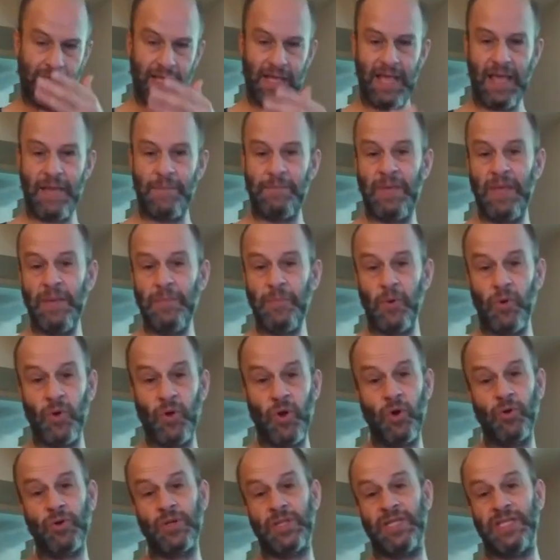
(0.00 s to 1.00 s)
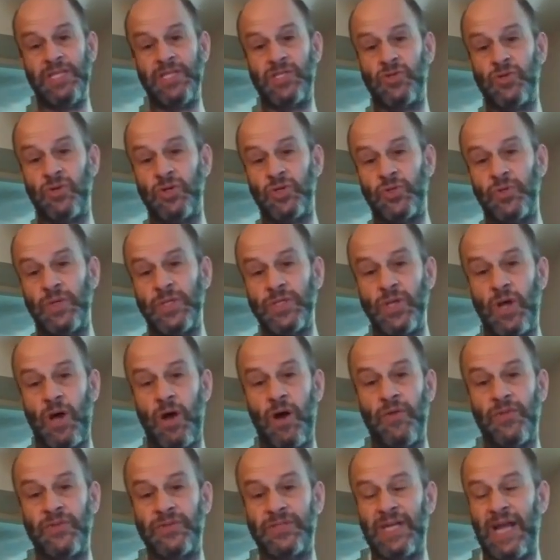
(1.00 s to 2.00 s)
And people go to these surgeries
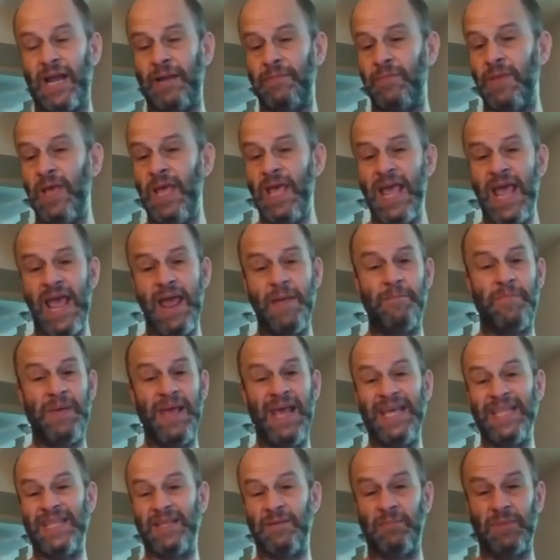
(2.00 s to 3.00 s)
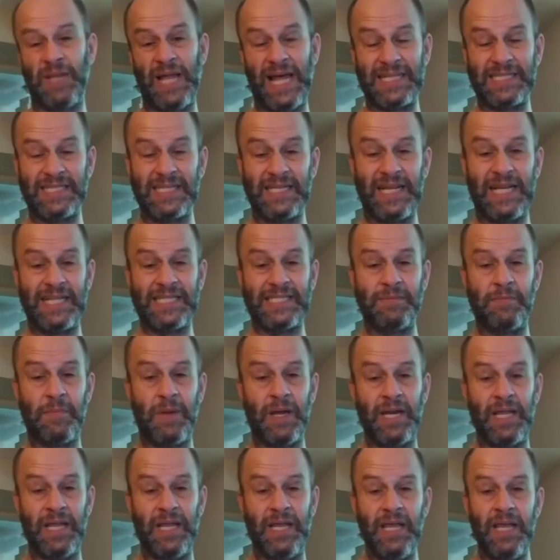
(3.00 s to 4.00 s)
all the time and pay them lots and lots of
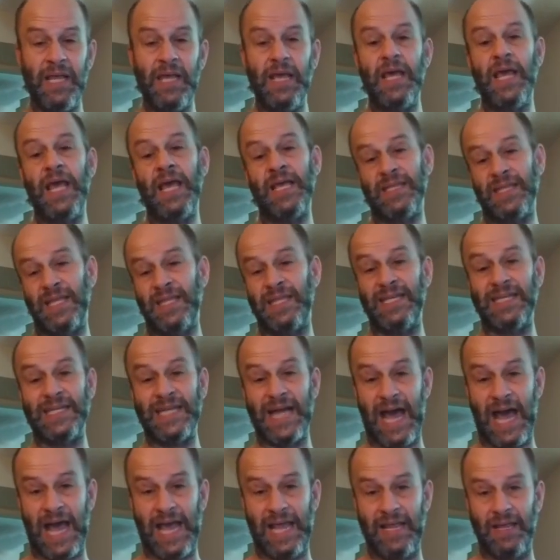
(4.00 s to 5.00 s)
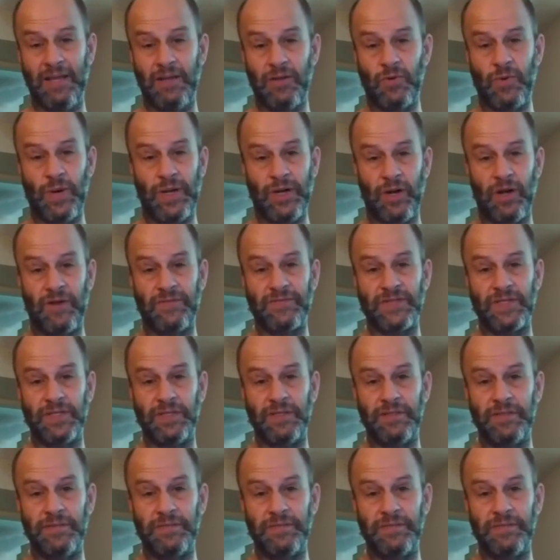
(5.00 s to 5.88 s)
money, and then they die quite often.